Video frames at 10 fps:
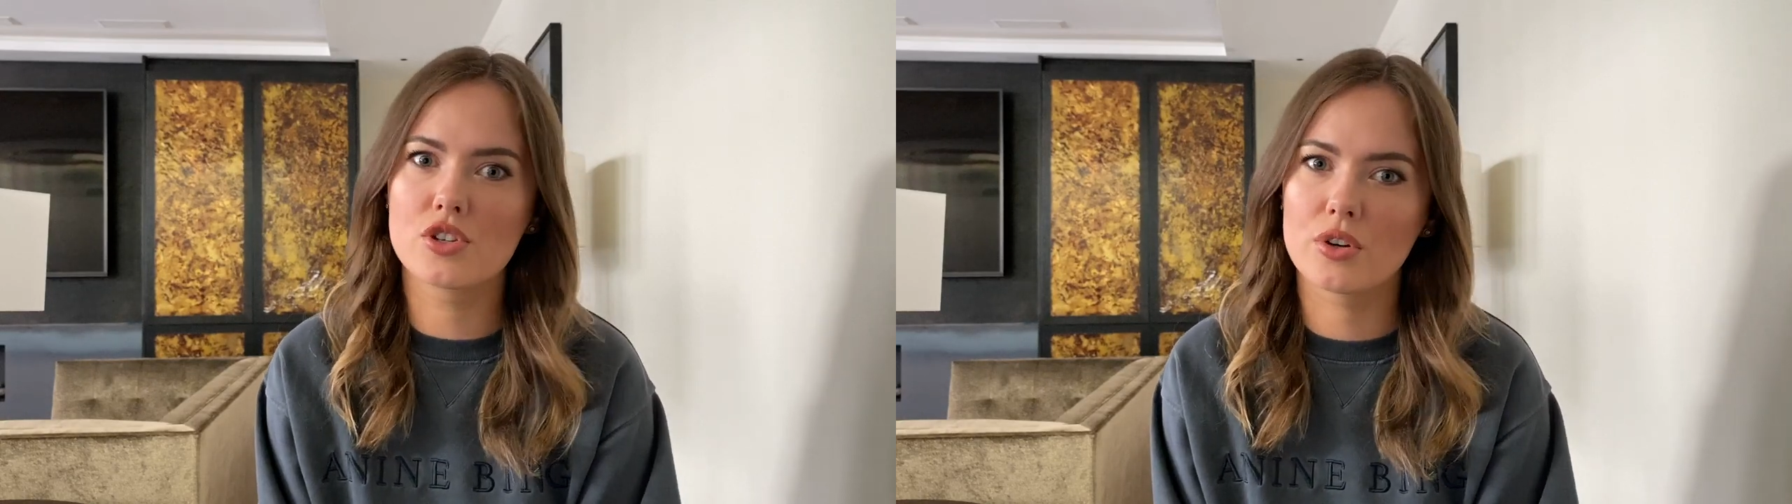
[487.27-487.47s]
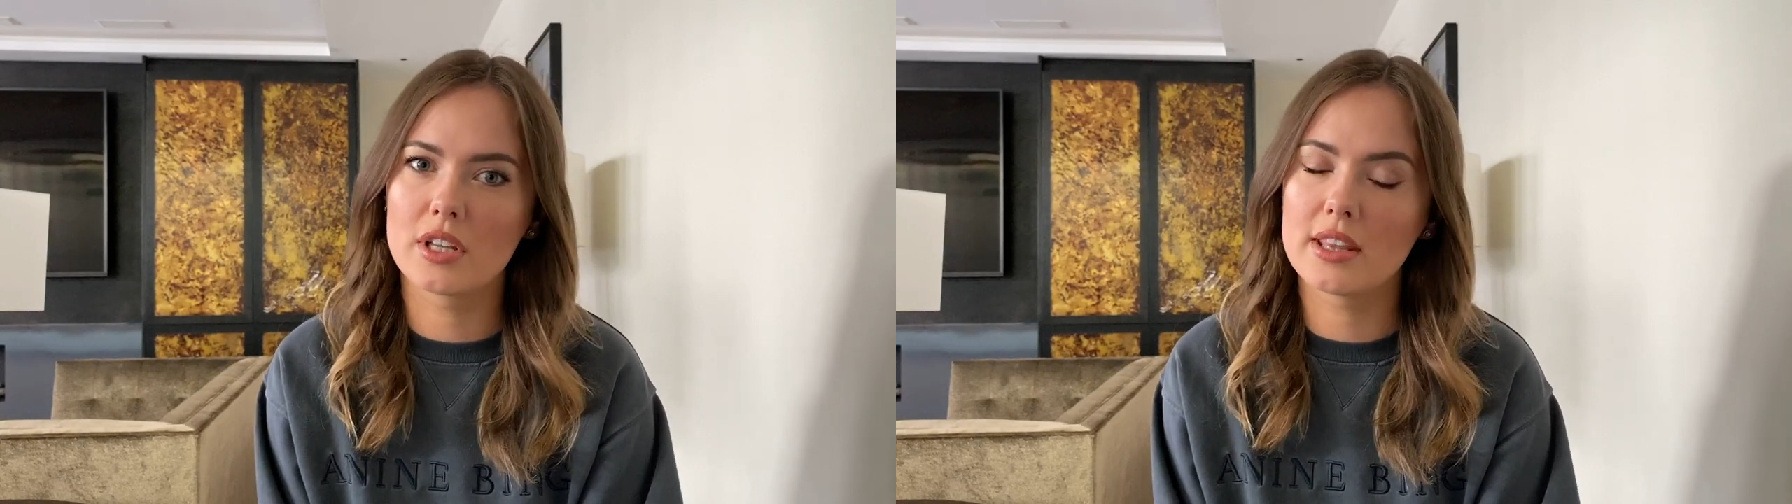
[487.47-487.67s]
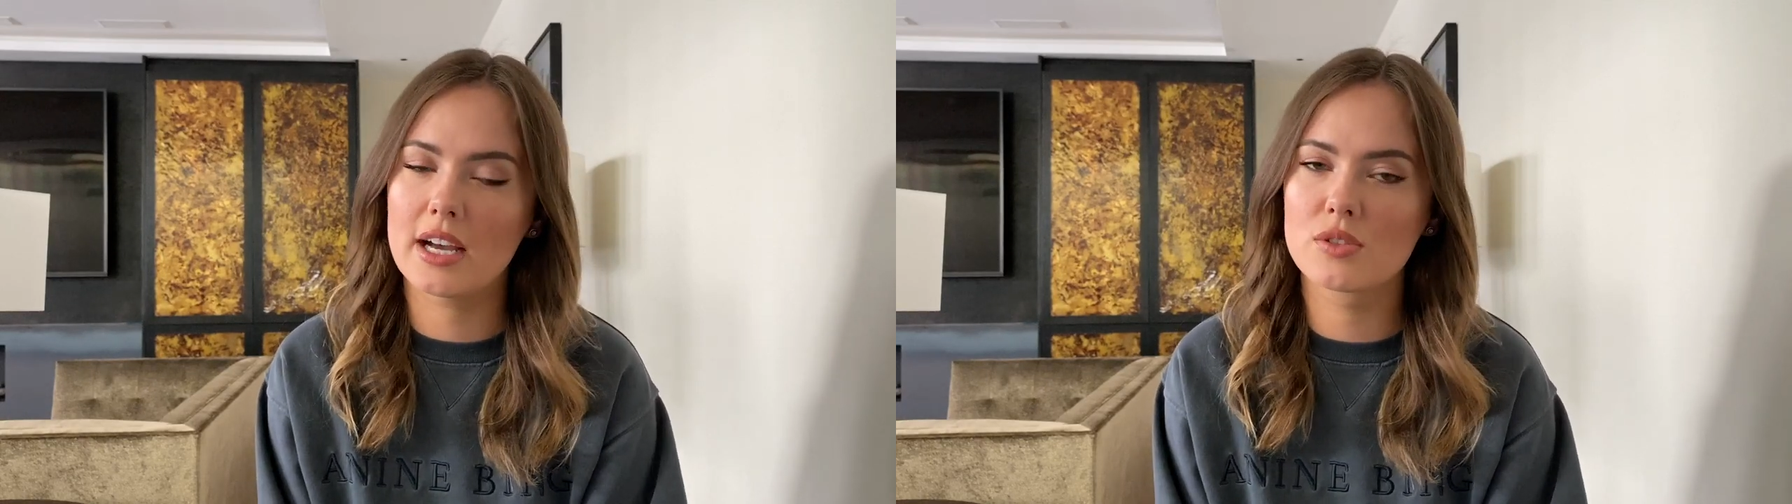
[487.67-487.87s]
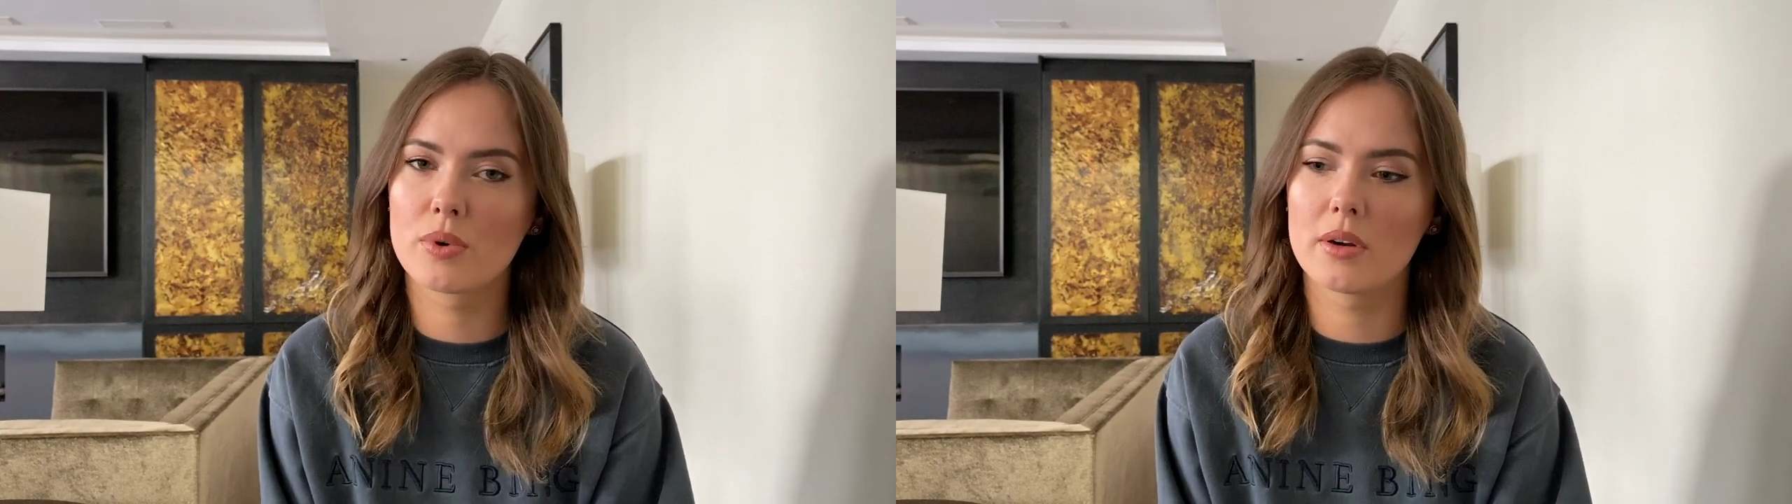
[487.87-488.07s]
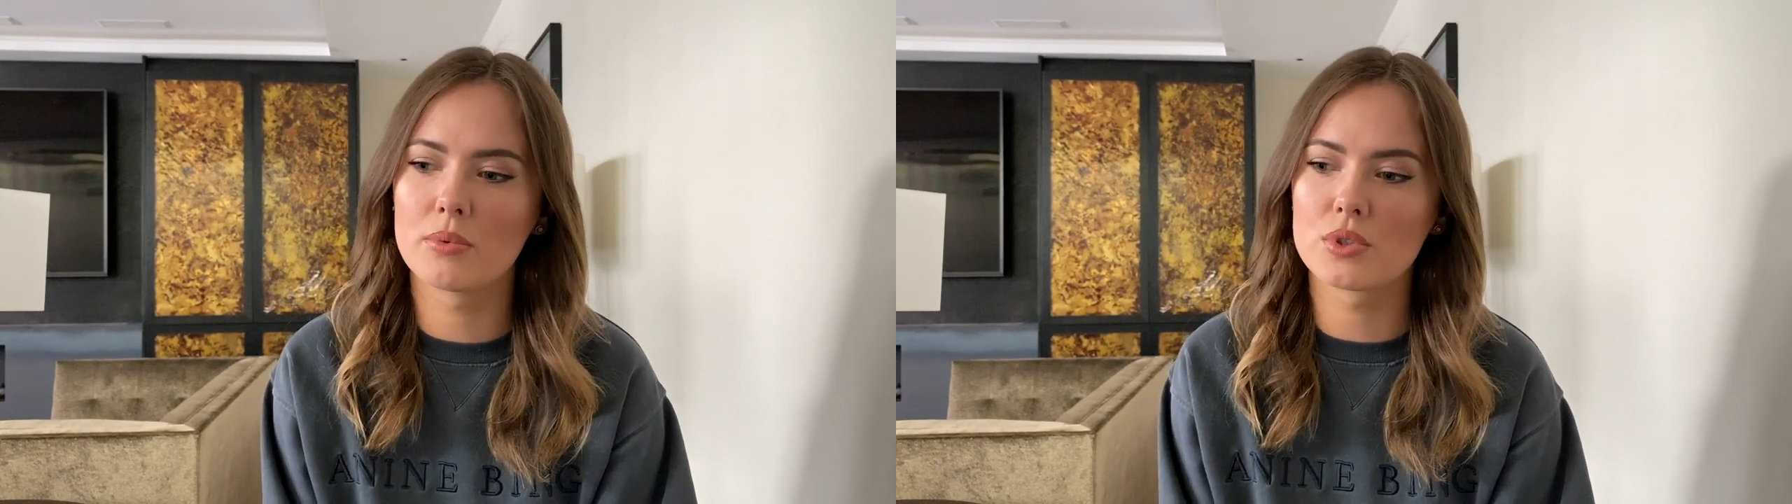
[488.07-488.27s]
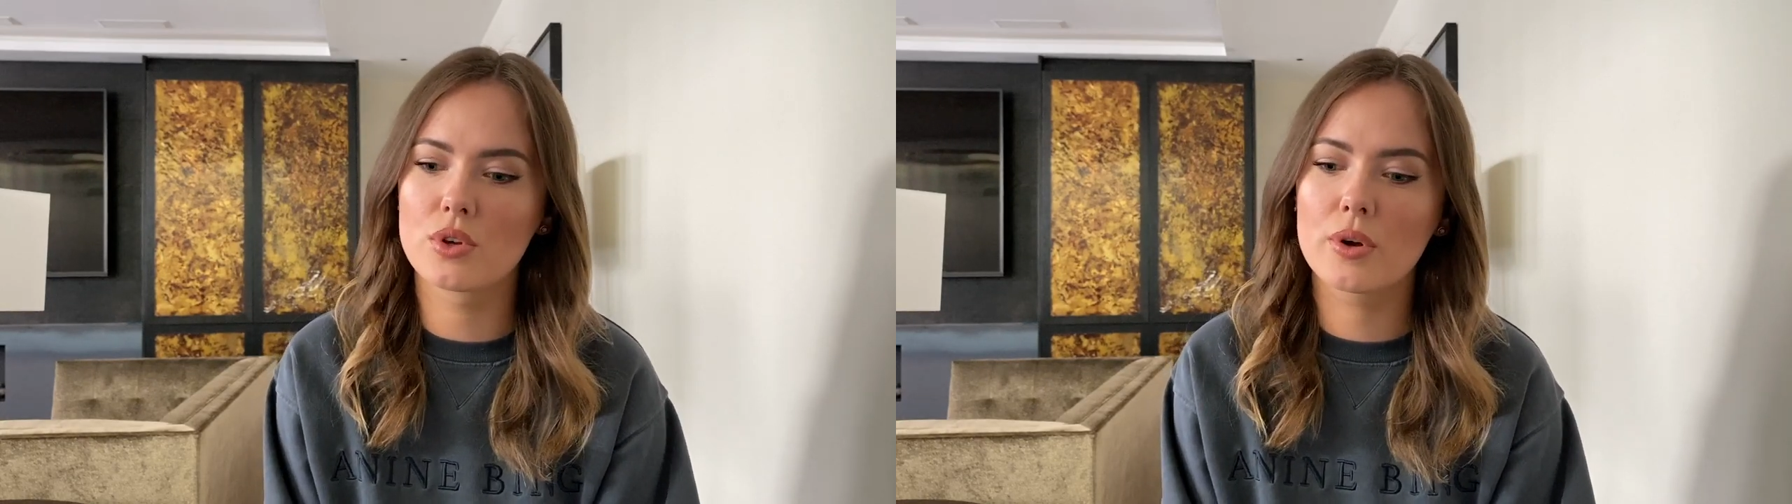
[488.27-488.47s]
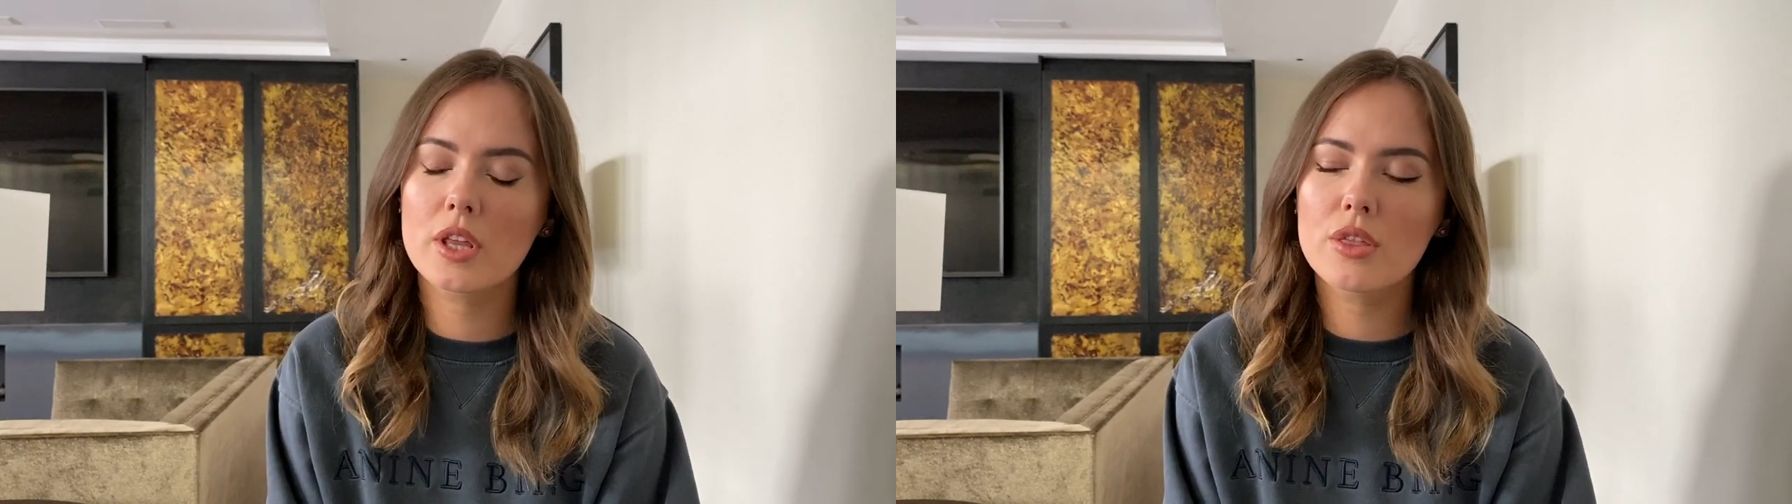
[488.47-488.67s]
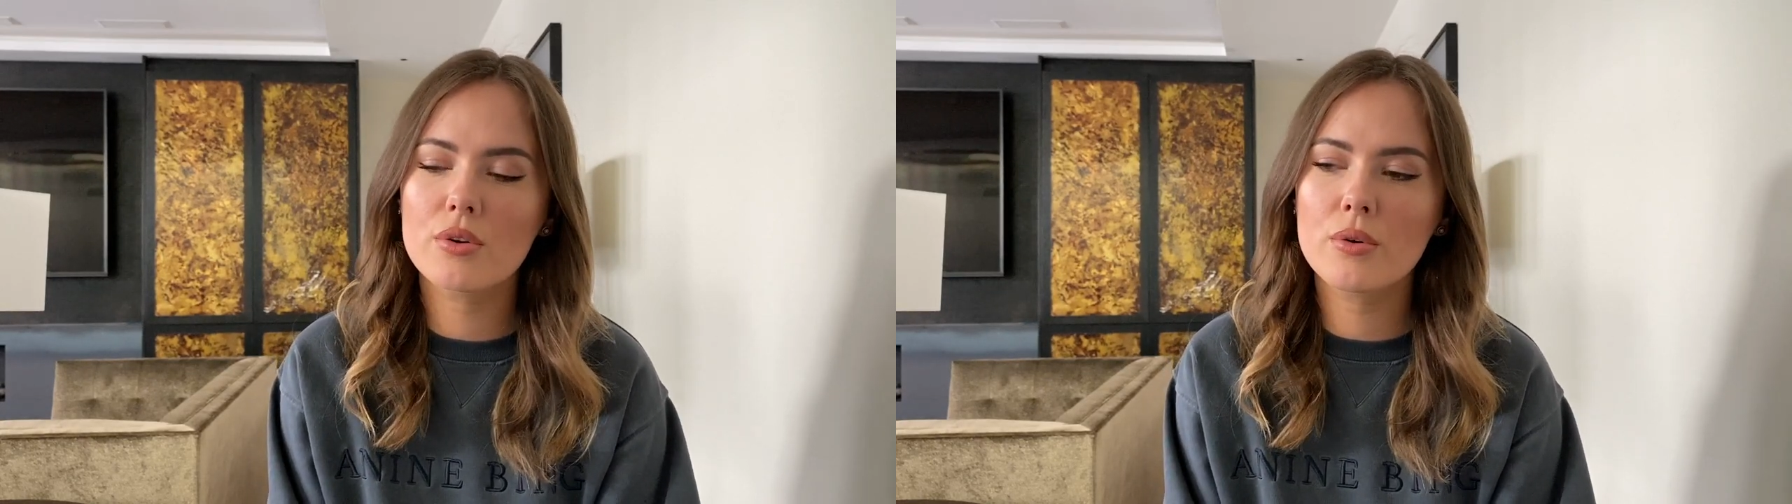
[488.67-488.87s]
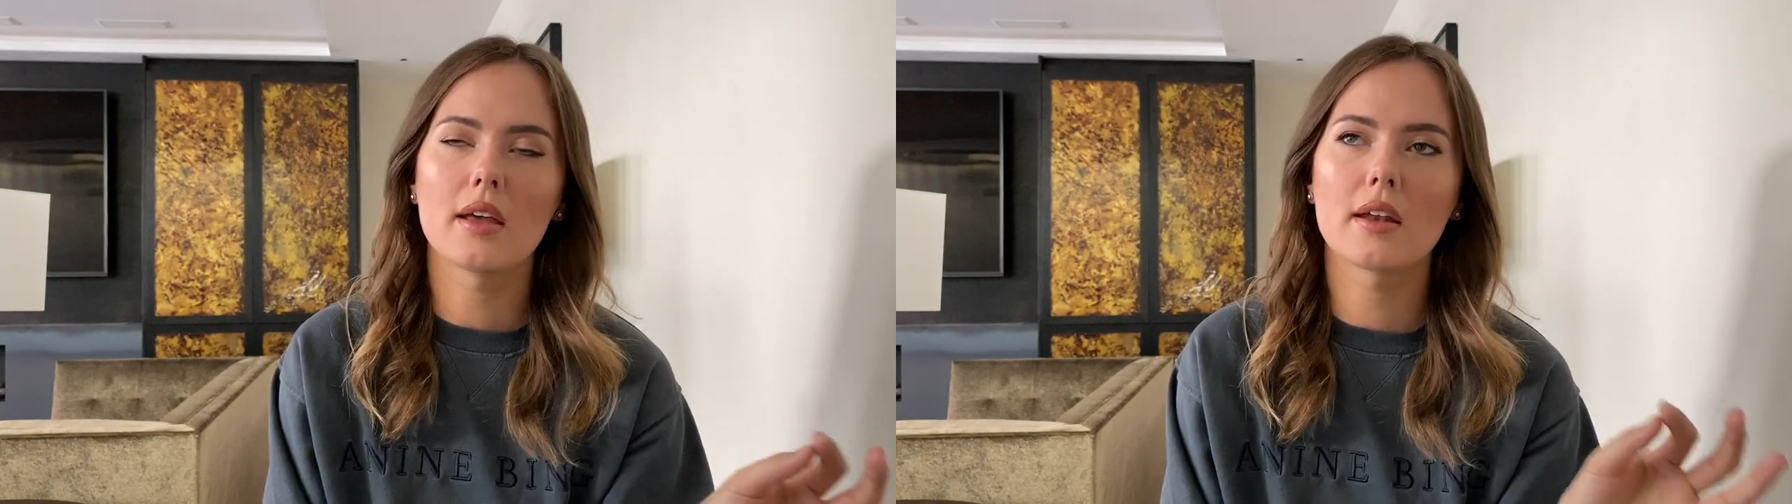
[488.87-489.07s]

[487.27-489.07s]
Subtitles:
sure that that's what I was going through.